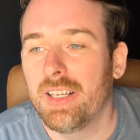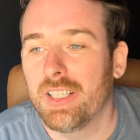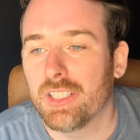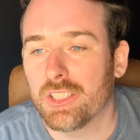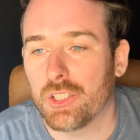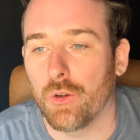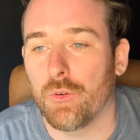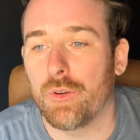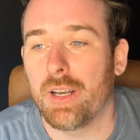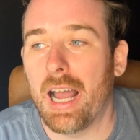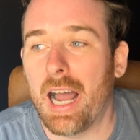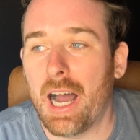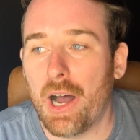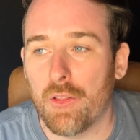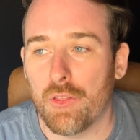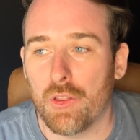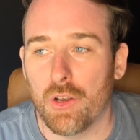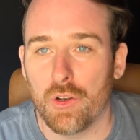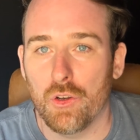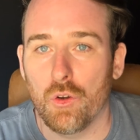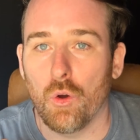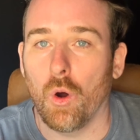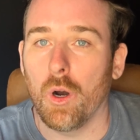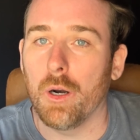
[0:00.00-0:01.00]
So now the
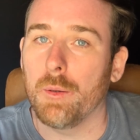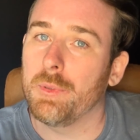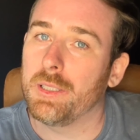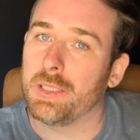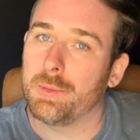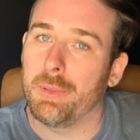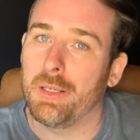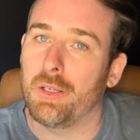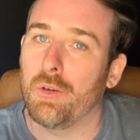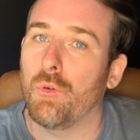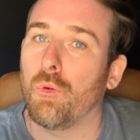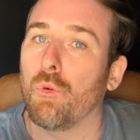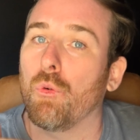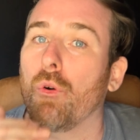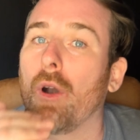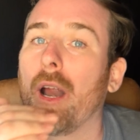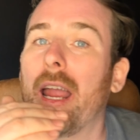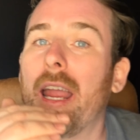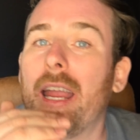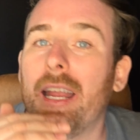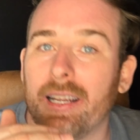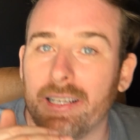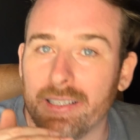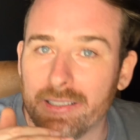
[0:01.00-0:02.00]
norm has been
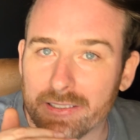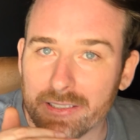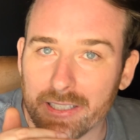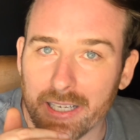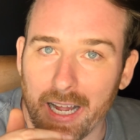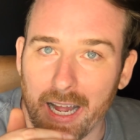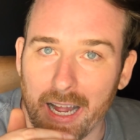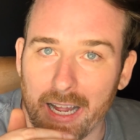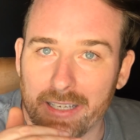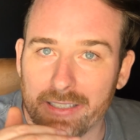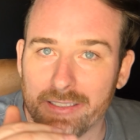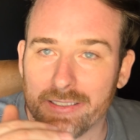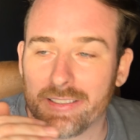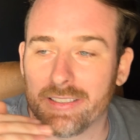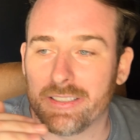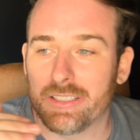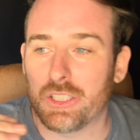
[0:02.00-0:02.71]
raised, guys.